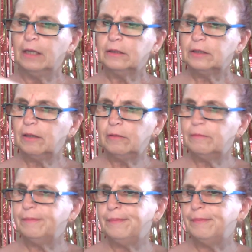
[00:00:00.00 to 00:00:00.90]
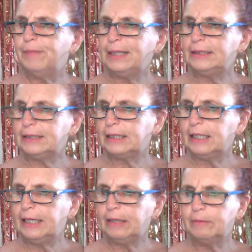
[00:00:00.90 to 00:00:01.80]
So
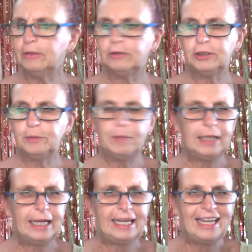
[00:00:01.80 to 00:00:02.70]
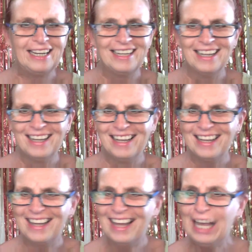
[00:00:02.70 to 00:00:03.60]
basically, I'm not just playing.
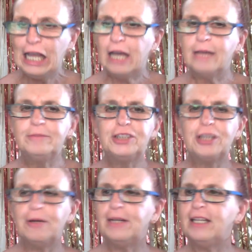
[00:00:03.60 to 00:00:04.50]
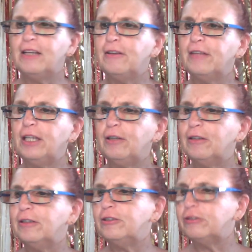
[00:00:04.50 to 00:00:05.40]
I'm showing you that you
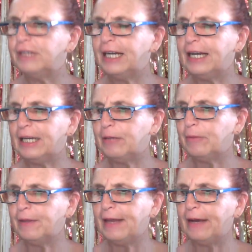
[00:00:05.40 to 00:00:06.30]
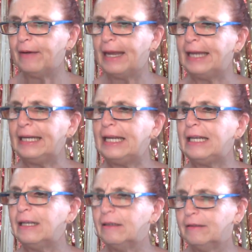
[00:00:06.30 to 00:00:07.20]
can create without
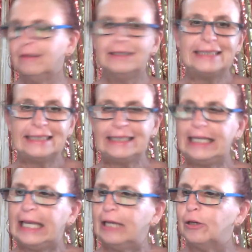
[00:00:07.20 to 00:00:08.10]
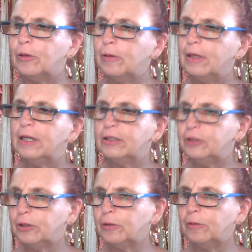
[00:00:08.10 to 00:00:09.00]
any skill
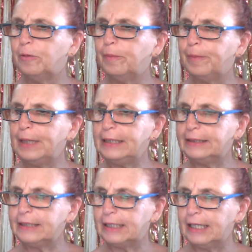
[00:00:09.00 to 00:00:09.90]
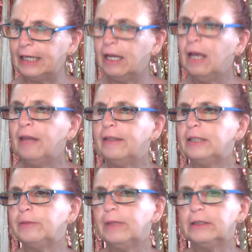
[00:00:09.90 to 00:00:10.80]
at all, basically.
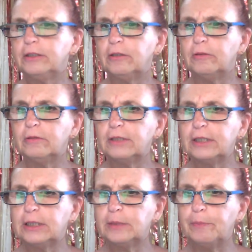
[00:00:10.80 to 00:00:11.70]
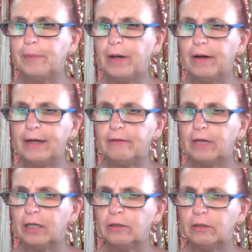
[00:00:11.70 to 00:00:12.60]
This one's called
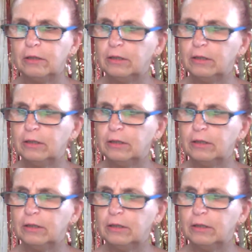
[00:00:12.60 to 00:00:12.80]
Spyro.